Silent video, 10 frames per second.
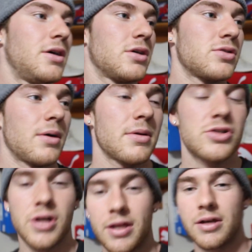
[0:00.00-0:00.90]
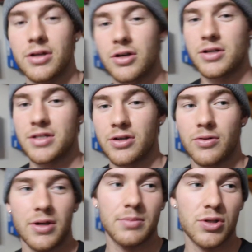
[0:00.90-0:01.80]
So I'm gonna try the cookies and
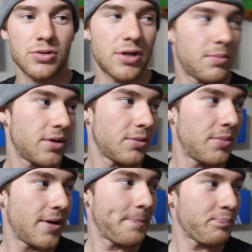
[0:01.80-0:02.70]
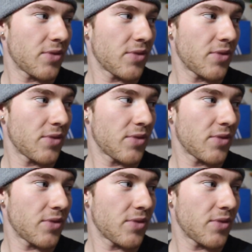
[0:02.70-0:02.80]
cream, switch it up a little bit,